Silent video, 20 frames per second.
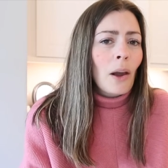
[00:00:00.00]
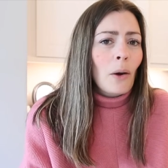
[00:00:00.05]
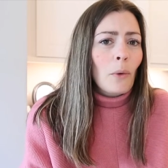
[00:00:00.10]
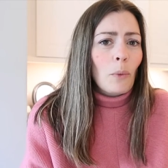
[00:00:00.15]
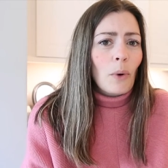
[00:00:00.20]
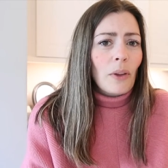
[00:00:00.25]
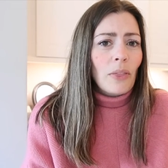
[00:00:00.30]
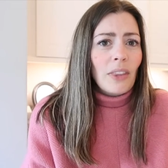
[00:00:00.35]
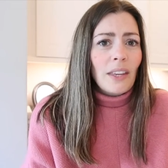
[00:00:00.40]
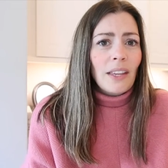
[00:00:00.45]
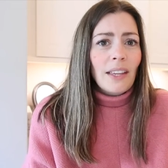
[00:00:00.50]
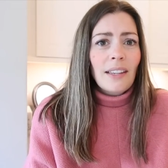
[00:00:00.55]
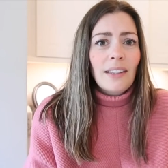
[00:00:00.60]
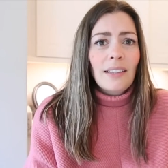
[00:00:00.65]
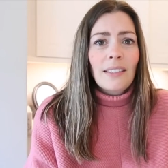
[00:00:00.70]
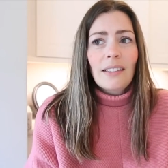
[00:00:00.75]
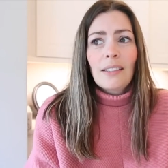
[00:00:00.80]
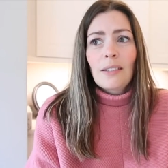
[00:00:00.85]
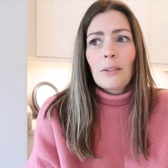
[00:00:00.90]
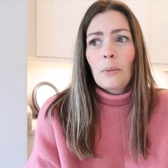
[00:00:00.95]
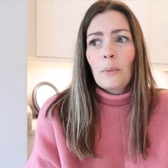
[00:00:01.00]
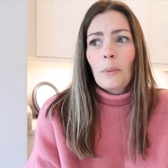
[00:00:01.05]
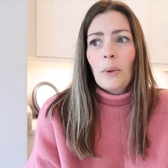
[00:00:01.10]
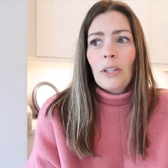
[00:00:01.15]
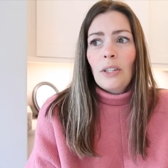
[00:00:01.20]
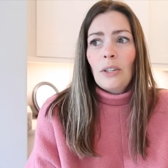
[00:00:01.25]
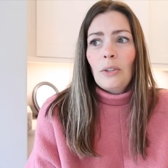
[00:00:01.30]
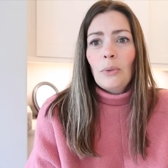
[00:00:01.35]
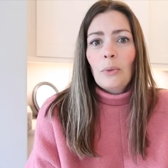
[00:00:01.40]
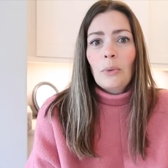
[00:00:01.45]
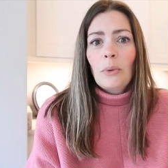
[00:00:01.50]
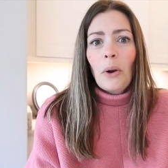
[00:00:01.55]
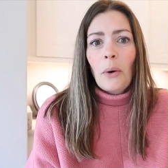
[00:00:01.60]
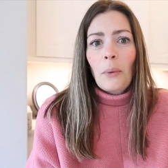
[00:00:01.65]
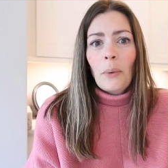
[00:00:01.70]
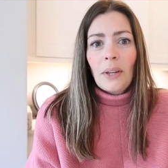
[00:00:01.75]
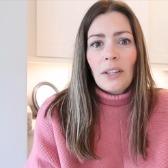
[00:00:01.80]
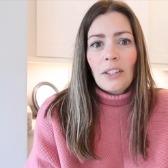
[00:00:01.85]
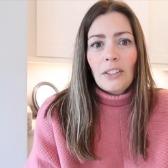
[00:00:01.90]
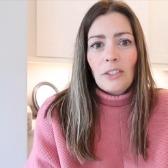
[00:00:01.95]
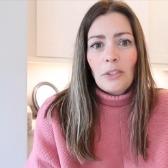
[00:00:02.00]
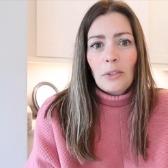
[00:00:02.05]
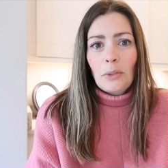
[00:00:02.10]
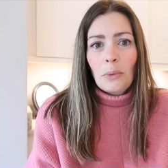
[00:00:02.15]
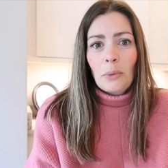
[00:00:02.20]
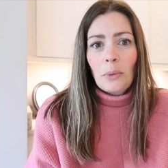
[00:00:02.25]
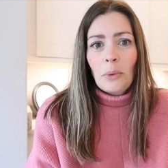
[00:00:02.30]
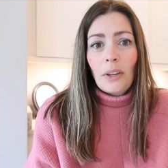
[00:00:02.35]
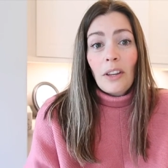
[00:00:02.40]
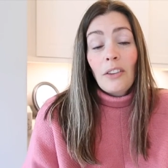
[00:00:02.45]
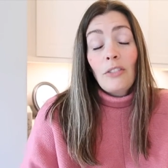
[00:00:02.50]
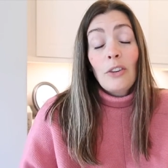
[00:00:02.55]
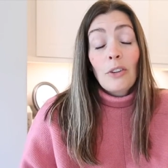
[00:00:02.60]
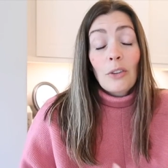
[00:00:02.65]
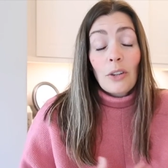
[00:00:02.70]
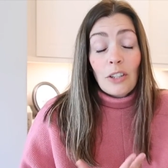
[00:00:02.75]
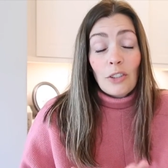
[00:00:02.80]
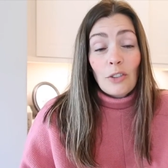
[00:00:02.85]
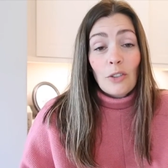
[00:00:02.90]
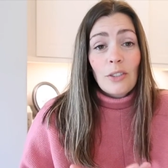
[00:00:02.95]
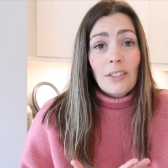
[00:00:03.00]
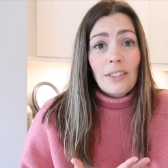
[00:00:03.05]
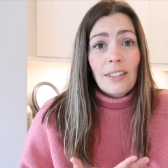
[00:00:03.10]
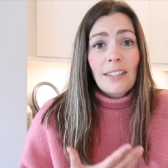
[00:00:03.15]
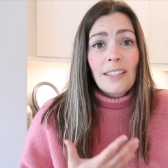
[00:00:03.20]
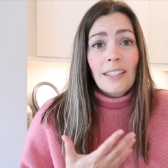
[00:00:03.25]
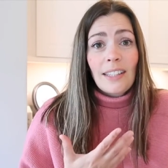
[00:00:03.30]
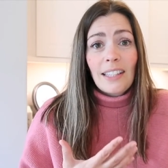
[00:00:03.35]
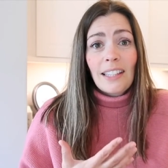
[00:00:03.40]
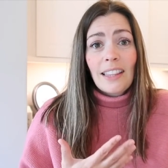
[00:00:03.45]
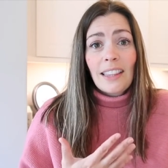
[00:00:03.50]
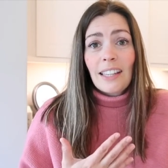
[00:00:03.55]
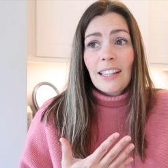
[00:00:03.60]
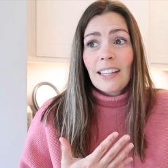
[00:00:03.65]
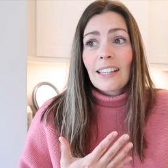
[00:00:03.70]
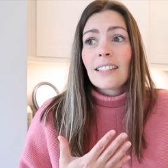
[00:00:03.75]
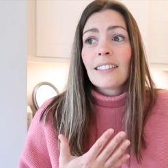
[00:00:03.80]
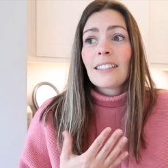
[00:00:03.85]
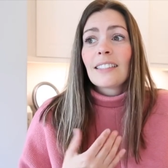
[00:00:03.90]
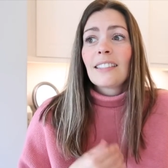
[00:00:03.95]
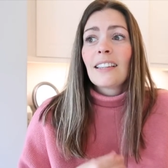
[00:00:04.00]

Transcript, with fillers: One thing is, when you go into, if you're interested in this,